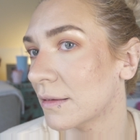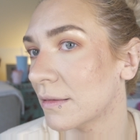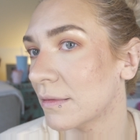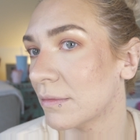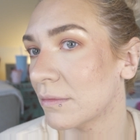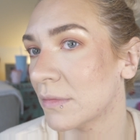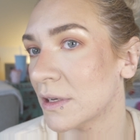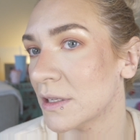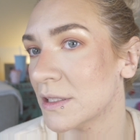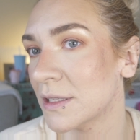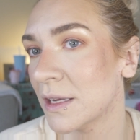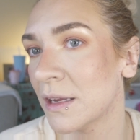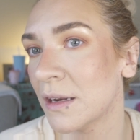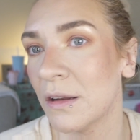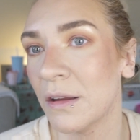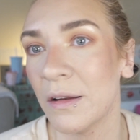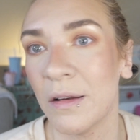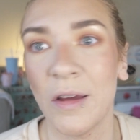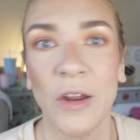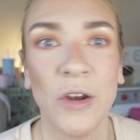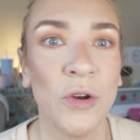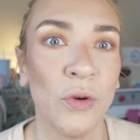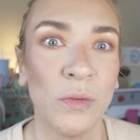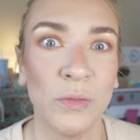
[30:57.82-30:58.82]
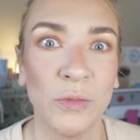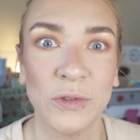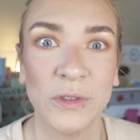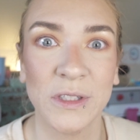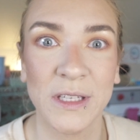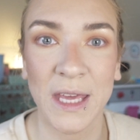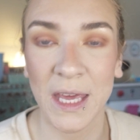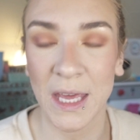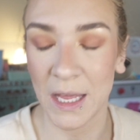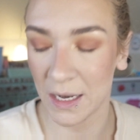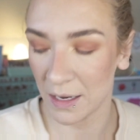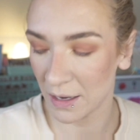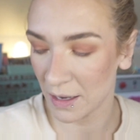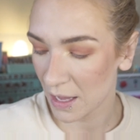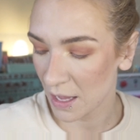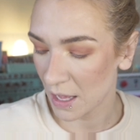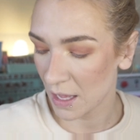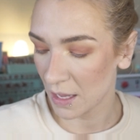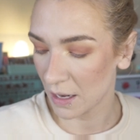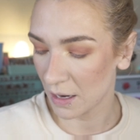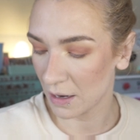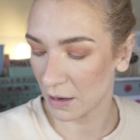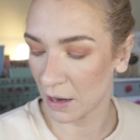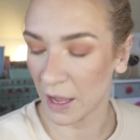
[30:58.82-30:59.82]
my skin look like normal skin.
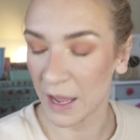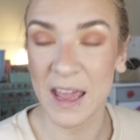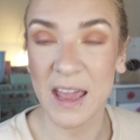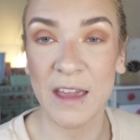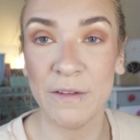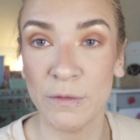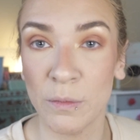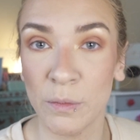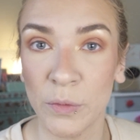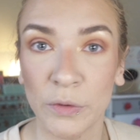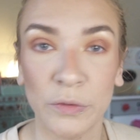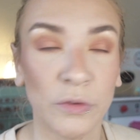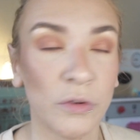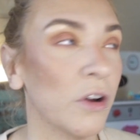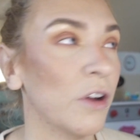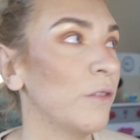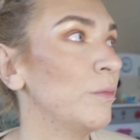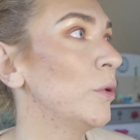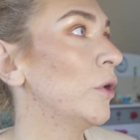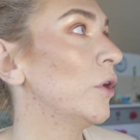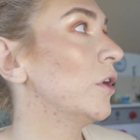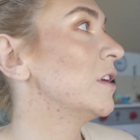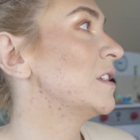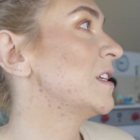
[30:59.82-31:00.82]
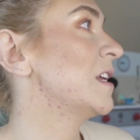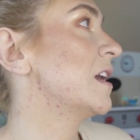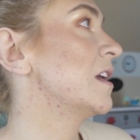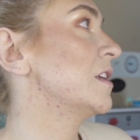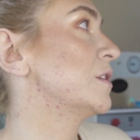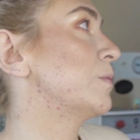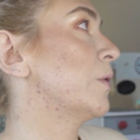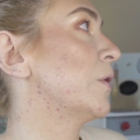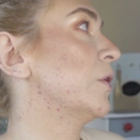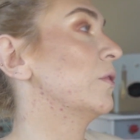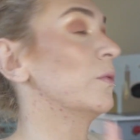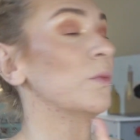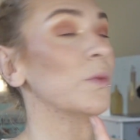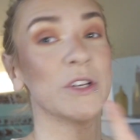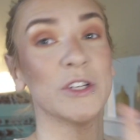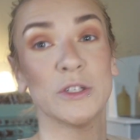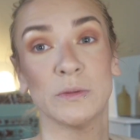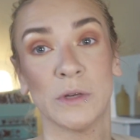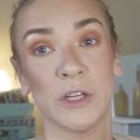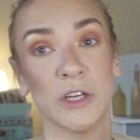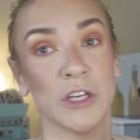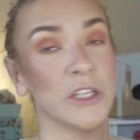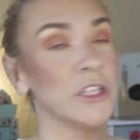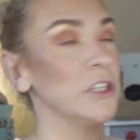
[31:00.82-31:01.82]
Like even before I put a setting spray on, which I'm
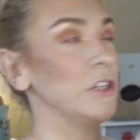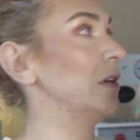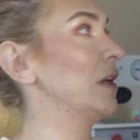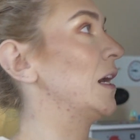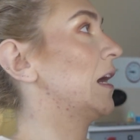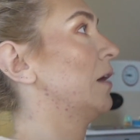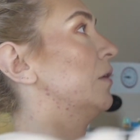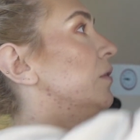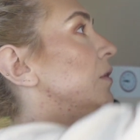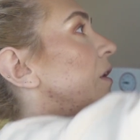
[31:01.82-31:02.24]
going to do now.